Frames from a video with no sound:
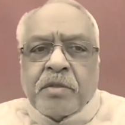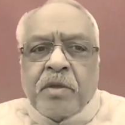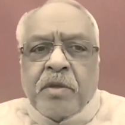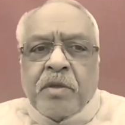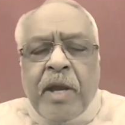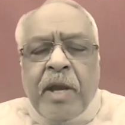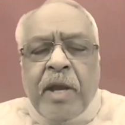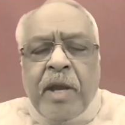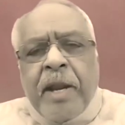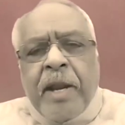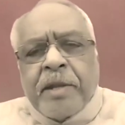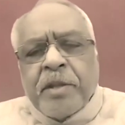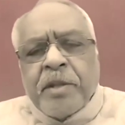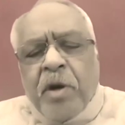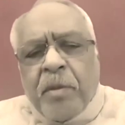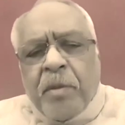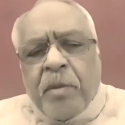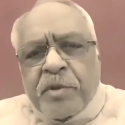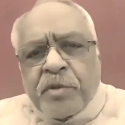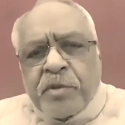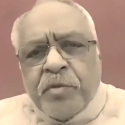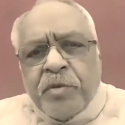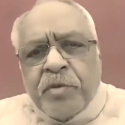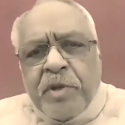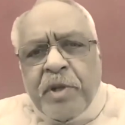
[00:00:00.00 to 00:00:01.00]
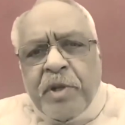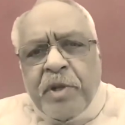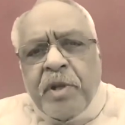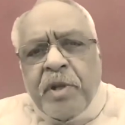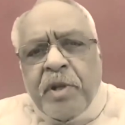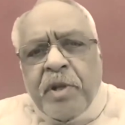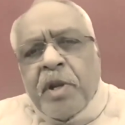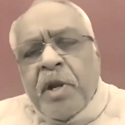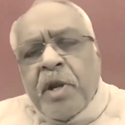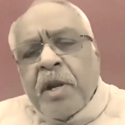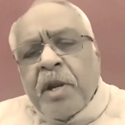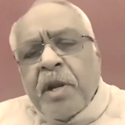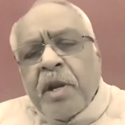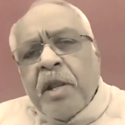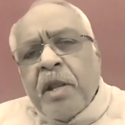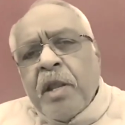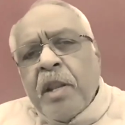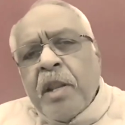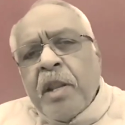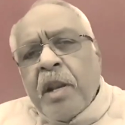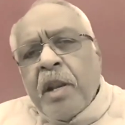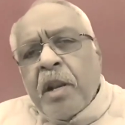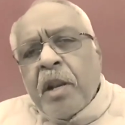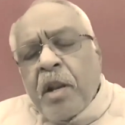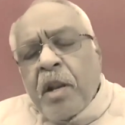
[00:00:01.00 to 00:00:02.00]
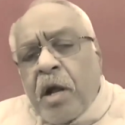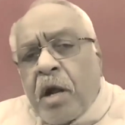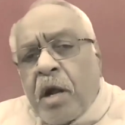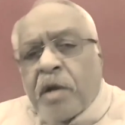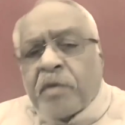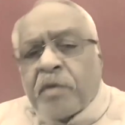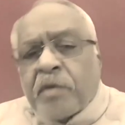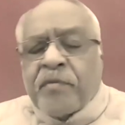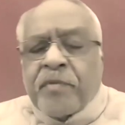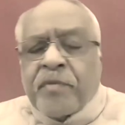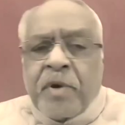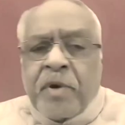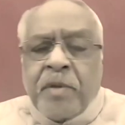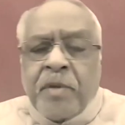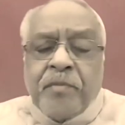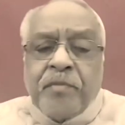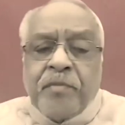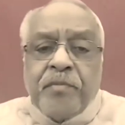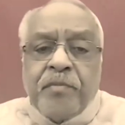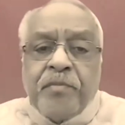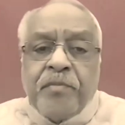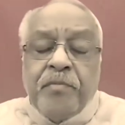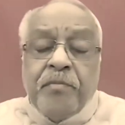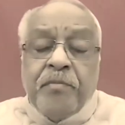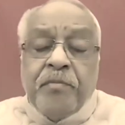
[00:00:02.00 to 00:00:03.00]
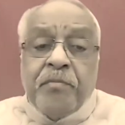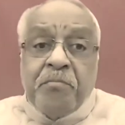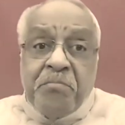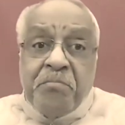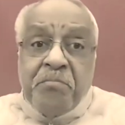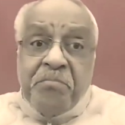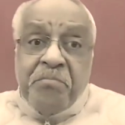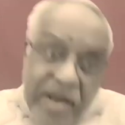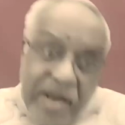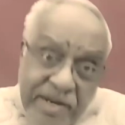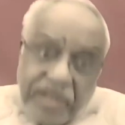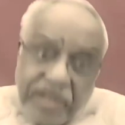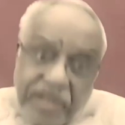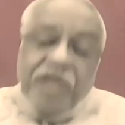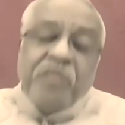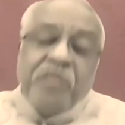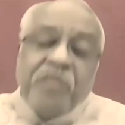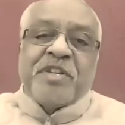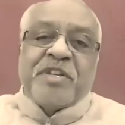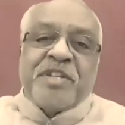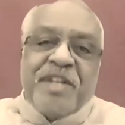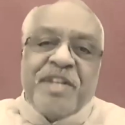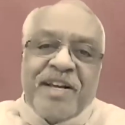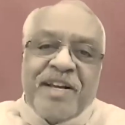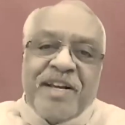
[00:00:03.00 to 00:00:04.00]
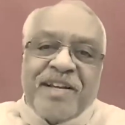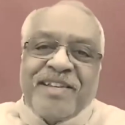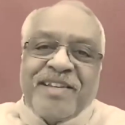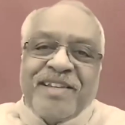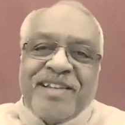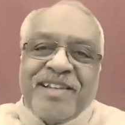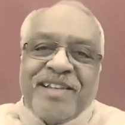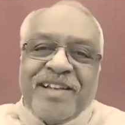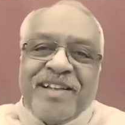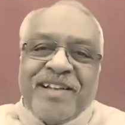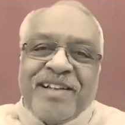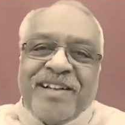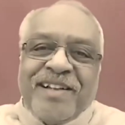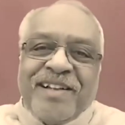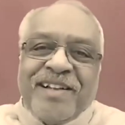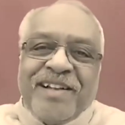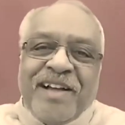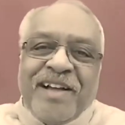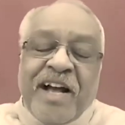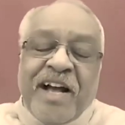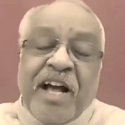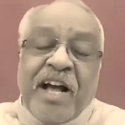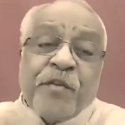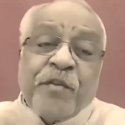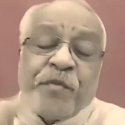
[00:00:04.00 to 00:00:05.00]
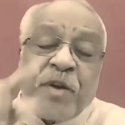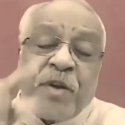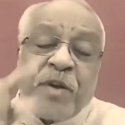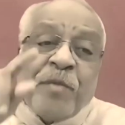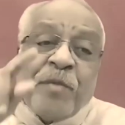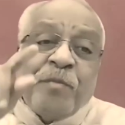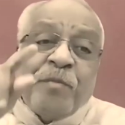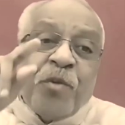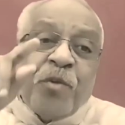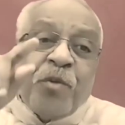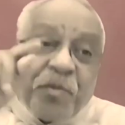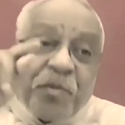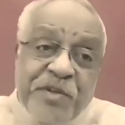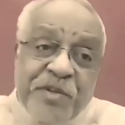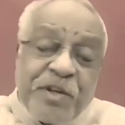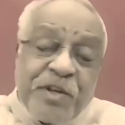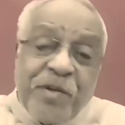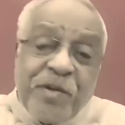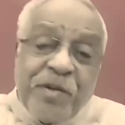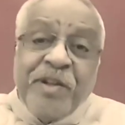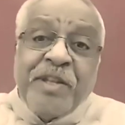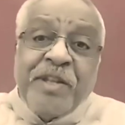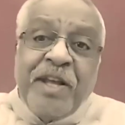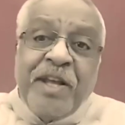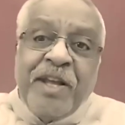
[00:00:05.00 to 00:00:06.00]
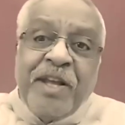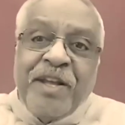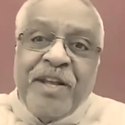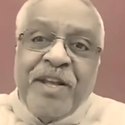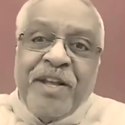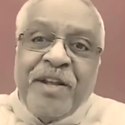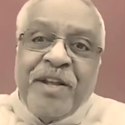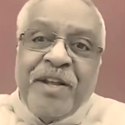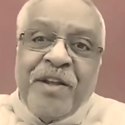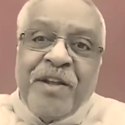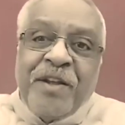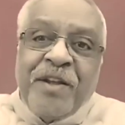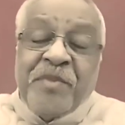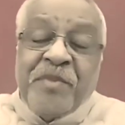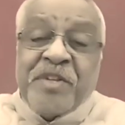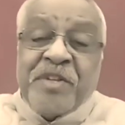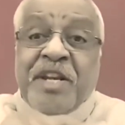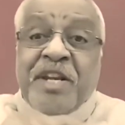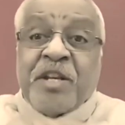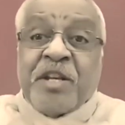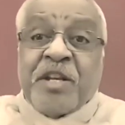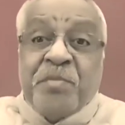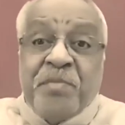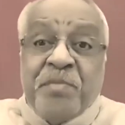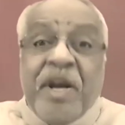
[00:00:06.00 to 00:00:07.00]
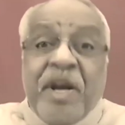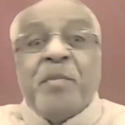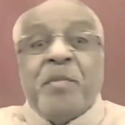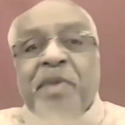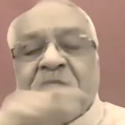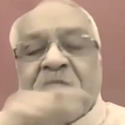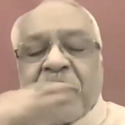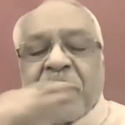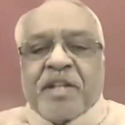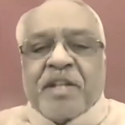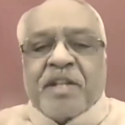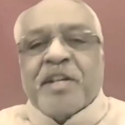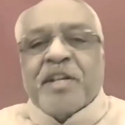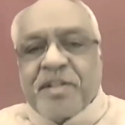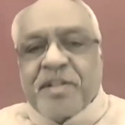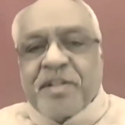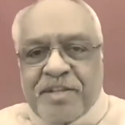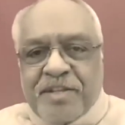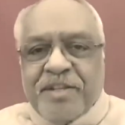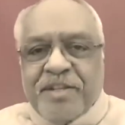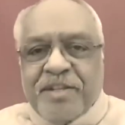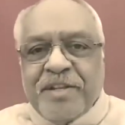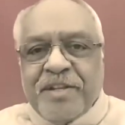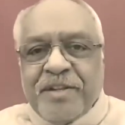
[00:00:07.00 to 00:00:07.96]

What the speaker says: So I had the opportunity to learn a lot from making mistakes and from observing the mistakes made by others.